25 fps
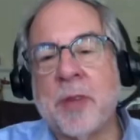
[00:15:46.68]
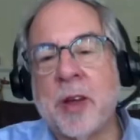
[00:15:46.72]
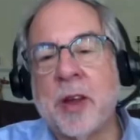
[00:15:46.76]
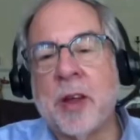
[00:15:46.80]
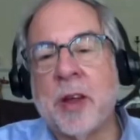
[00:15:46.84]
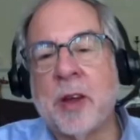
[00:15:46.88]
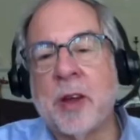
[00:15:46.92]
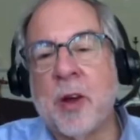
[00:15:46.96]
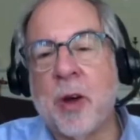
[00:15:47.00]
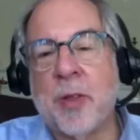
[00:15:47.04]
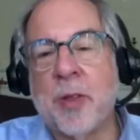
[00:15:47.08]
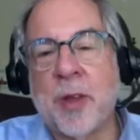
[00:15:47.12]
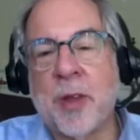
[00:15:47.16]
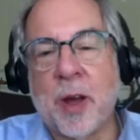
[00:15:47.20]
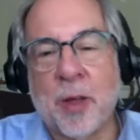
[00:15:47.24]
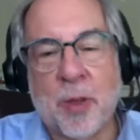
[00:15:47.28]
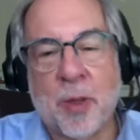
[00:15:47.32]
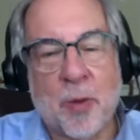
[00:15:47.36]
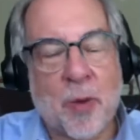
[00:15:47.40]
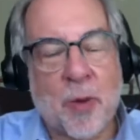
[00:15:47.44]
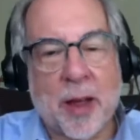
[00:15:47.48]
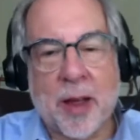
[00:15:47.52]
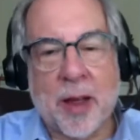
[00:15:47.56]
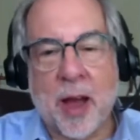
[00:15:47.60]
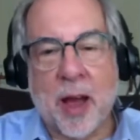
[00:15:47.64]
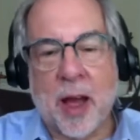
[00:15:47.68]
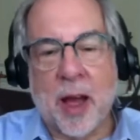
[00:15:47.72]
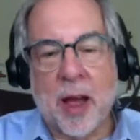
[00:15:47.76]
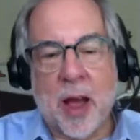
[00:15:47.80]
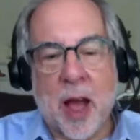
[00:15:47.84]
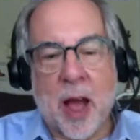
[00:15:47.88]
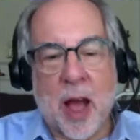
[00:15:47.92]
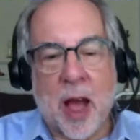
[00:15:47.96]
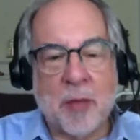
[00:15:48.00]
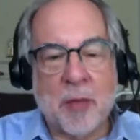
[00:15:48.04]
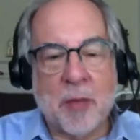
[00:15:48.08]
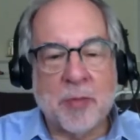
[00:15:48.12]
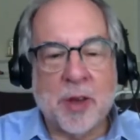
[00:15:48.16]
go the other way.
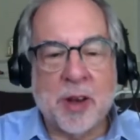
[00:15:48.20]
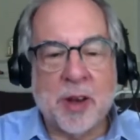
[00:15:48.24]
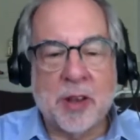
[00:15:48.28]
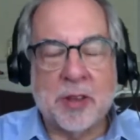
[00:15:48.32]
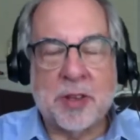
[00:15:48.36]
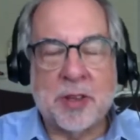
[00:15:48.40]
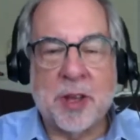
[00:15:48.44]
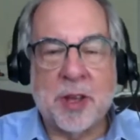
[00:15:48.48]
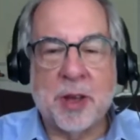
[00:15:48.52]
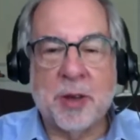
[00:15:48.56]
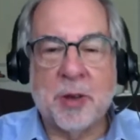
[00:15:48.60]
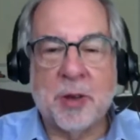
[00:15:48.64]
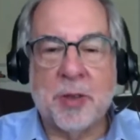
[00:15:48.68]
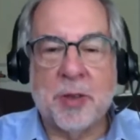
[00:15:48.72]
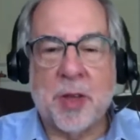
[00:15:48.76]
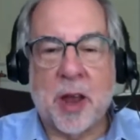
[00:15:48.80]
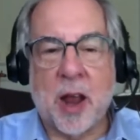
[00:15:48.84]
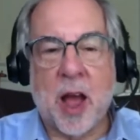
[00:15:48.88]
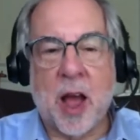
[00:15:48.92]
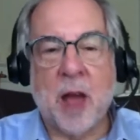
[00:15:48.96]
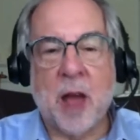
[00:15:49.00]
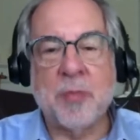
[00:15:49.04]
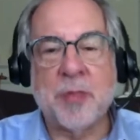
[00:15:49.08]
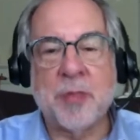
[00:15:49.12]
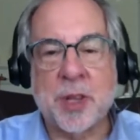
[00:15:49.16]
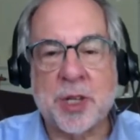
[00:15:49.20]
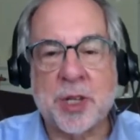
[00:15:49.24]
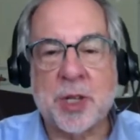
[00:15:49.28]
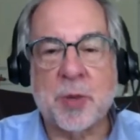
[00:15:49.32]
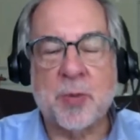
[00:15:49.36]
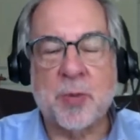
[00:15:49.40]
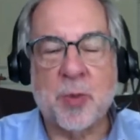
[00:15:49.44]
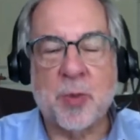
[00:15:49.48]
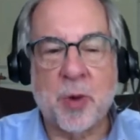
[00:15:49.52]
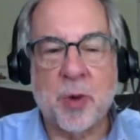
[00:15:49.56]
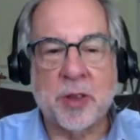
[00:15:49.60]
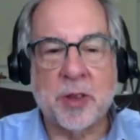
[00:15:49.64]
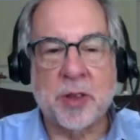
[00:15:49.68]
I'm going to tell you that I'm
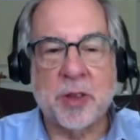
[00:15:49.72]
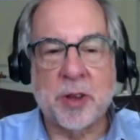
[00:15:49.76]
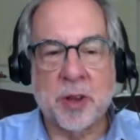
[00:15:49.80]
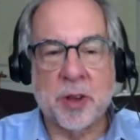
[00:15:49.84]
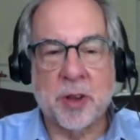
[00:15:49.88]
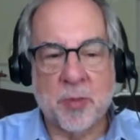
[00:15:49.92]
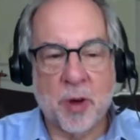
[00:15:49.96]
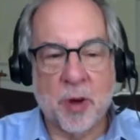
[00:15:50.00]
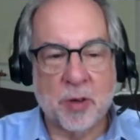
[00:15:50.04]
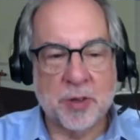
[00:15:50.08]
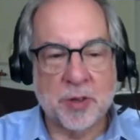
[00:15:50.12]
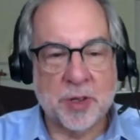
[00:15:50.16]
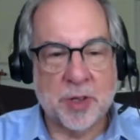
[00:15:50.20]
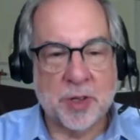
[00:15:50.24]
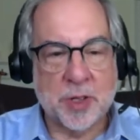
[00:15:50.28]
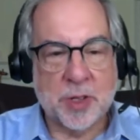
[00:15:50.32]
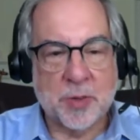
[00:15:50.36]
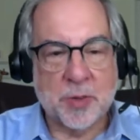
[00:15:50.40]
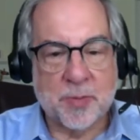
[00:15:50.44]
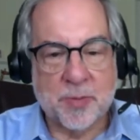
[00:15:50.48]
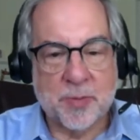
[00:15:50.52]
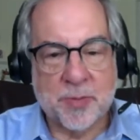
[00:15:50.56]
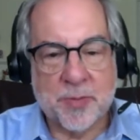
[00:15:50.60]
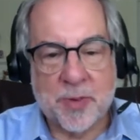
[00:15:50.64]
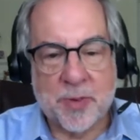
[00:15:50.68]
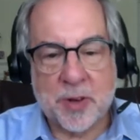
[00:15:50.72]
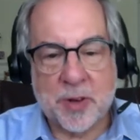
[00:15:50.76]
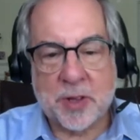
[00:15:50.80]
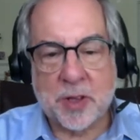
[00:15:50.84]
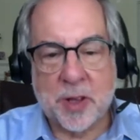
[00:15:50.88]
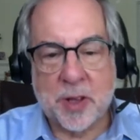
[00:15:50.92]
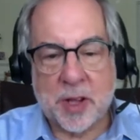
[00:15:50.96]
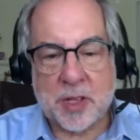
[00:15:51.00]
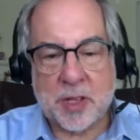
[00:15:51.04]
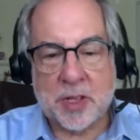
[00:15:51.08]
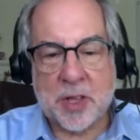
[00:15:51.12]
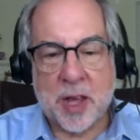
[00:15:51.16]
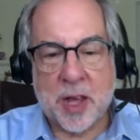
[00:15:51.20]
disappointed in Moses. First,
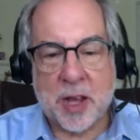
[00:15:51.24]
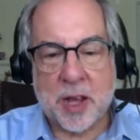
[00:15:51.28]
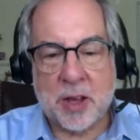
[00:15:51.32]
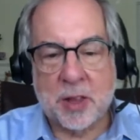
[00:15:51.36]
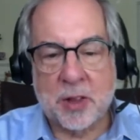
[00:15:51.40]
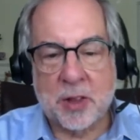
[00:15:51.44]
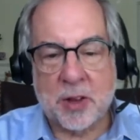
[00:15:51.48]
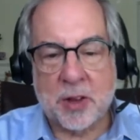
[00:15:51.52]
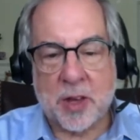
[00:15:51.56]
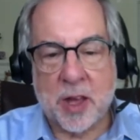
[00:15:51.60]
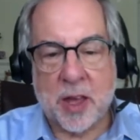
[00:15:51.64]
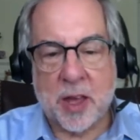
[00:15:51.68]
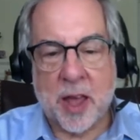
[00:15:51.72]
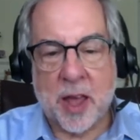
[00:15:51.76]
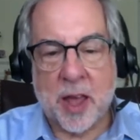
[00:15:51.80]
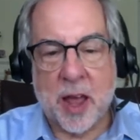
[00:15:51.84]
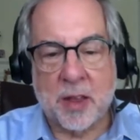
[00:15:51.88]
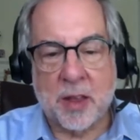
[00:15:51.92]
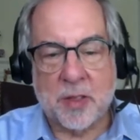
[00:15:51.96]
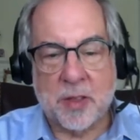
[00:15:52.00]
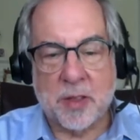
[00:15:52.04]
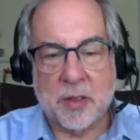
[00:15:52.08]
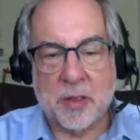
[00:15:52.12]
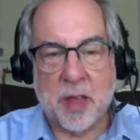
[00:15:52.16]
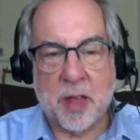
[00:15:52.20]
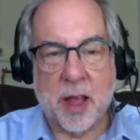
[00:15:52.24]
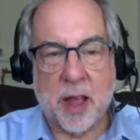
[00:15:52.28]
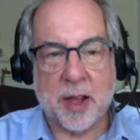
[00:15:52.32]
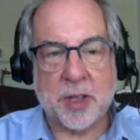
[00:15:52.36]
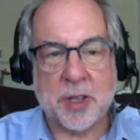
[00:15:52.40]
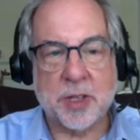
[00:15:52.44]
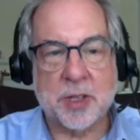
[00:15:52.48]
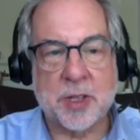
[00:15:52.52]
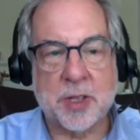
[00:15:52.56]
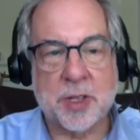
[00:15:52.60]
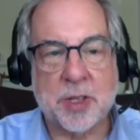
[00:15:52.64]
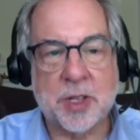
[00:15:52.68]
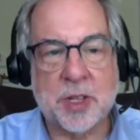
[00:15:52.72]
let's take a look again at the
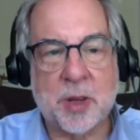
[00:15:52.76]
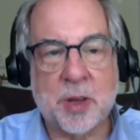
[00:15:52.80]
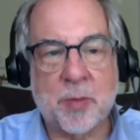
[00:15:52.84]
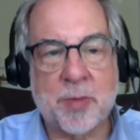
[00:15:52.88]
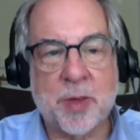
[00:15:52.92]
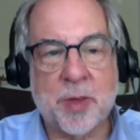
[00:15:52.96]
text. There's something